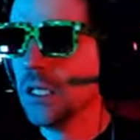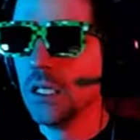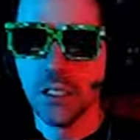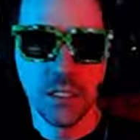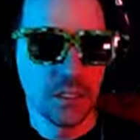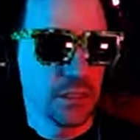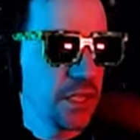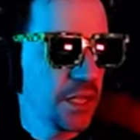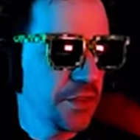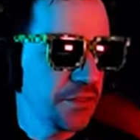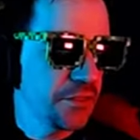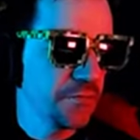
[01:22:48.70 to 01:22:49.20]

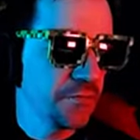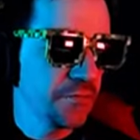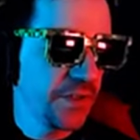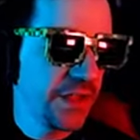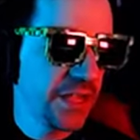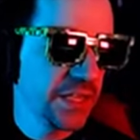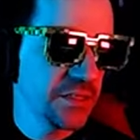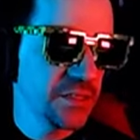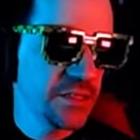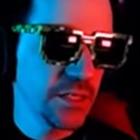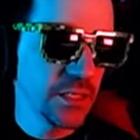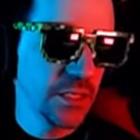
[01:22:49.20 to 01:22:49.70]
Nothing
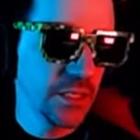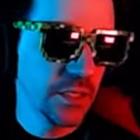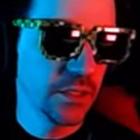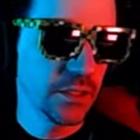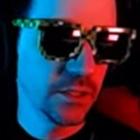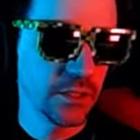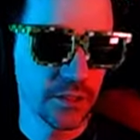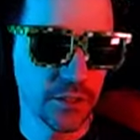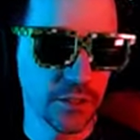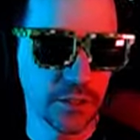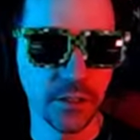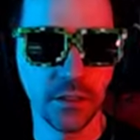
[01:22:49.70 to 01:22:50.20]
fancy.
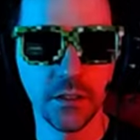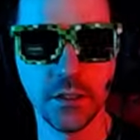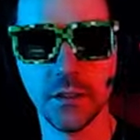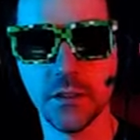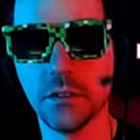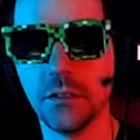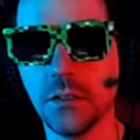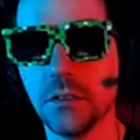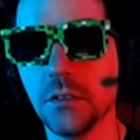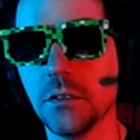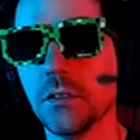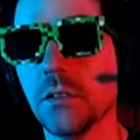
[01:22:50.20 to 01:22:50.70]

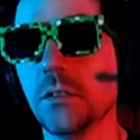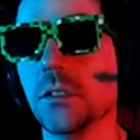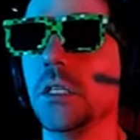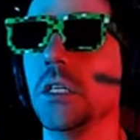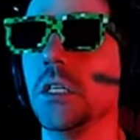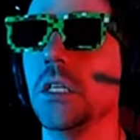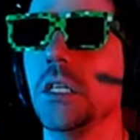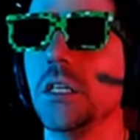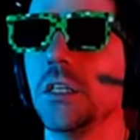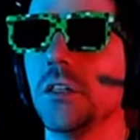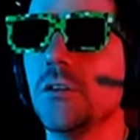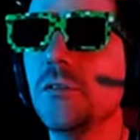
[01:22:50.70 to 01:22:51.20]

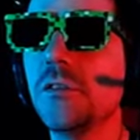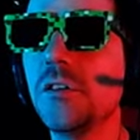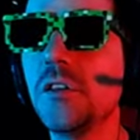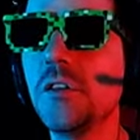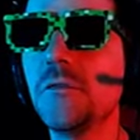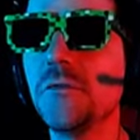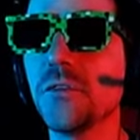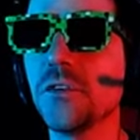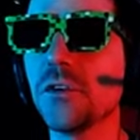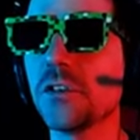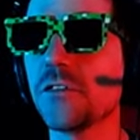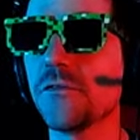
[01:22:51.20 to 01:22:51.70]
Use the
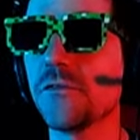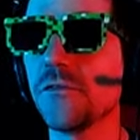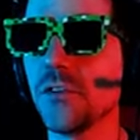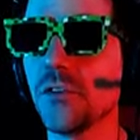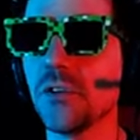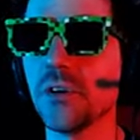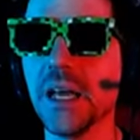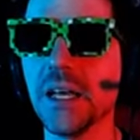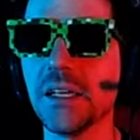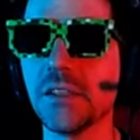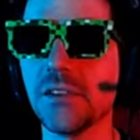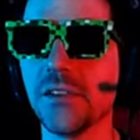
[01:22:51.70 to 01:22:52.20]
first floor
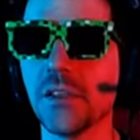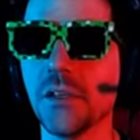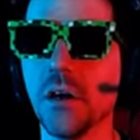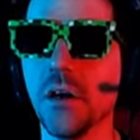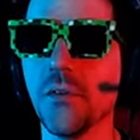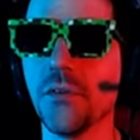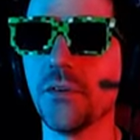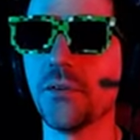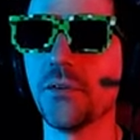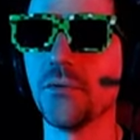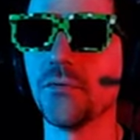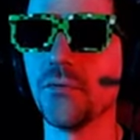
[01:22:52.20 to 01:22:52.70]
exit on
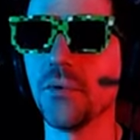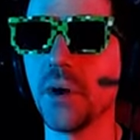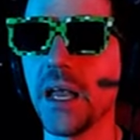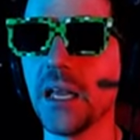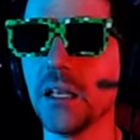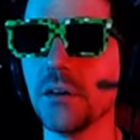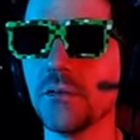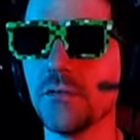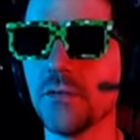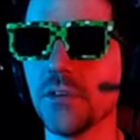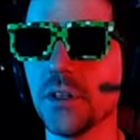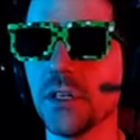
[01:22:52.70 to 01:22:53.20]
the right
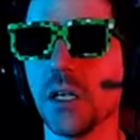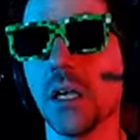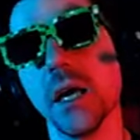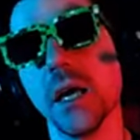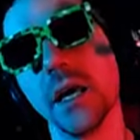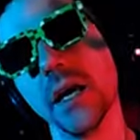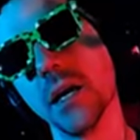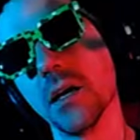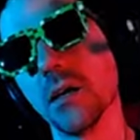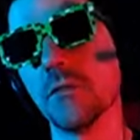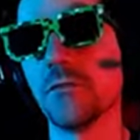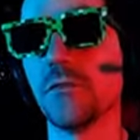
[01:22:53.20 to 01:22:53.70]
for the
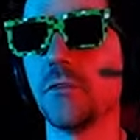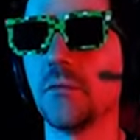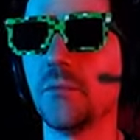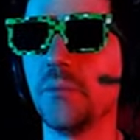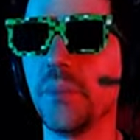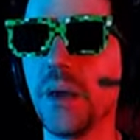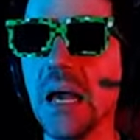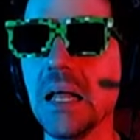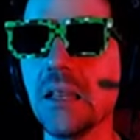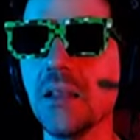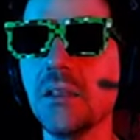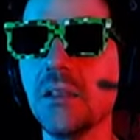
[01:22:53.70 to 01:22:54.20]
cave.
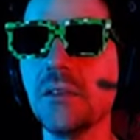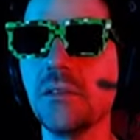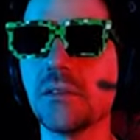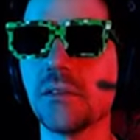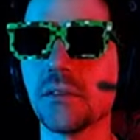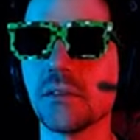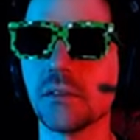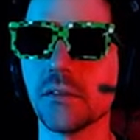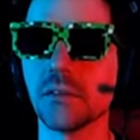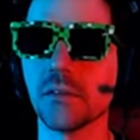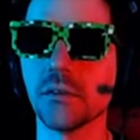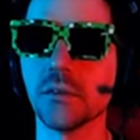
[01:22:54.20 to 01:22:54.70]

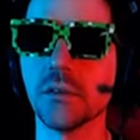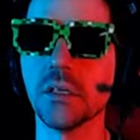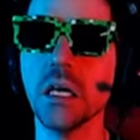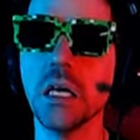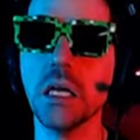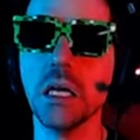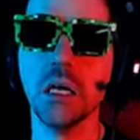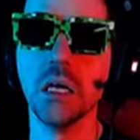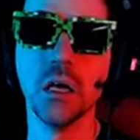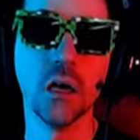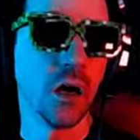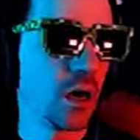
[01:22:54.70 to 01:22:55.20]
Palace?
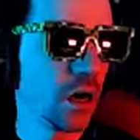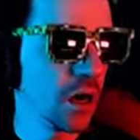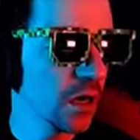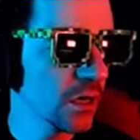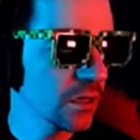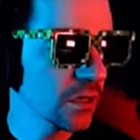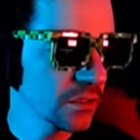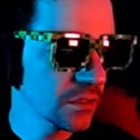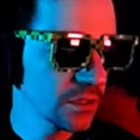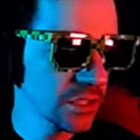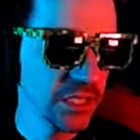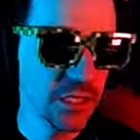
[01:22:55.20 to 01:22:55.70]

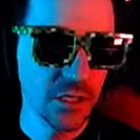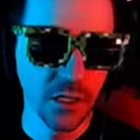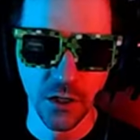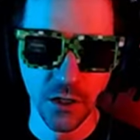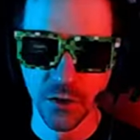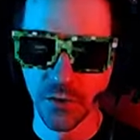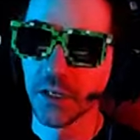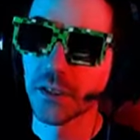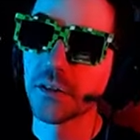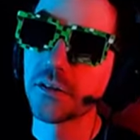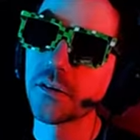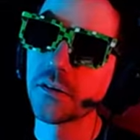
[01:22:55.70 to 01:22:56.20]
Hardly
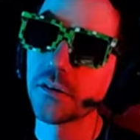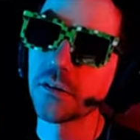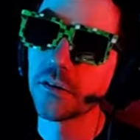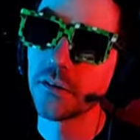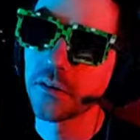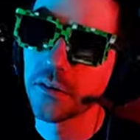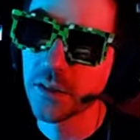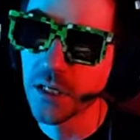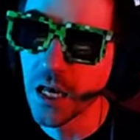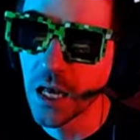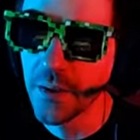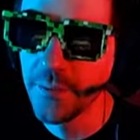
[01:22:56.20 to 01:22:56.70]

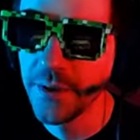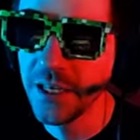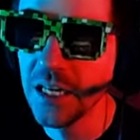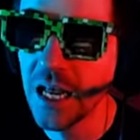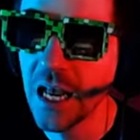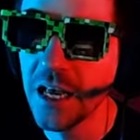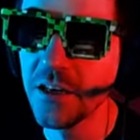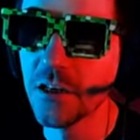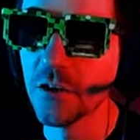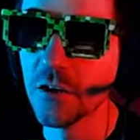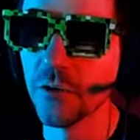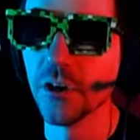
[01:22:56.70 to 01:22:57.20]
newest. I mean, I
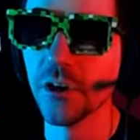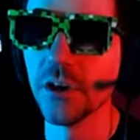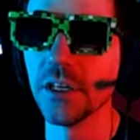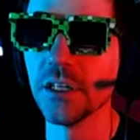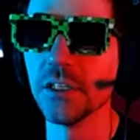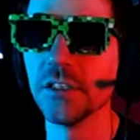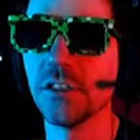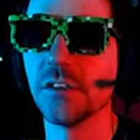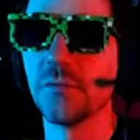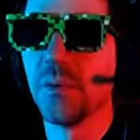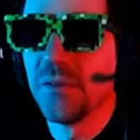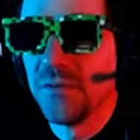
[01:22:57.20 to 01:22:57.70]
know where it
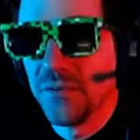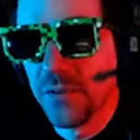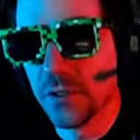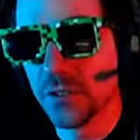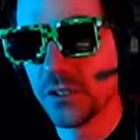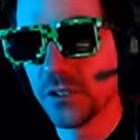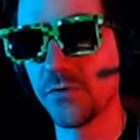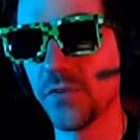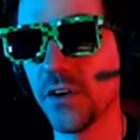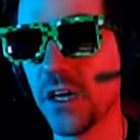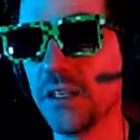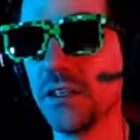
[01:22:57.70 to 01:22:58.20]
is, but
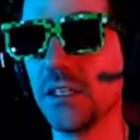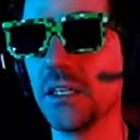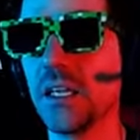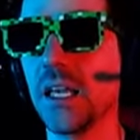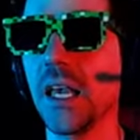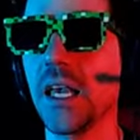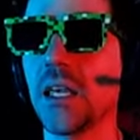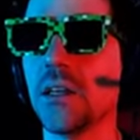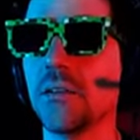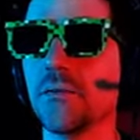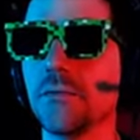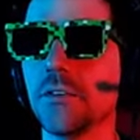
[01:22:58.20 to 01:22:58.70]
first find the
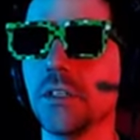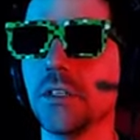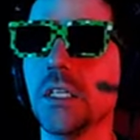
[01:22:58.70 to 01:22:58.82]
cave.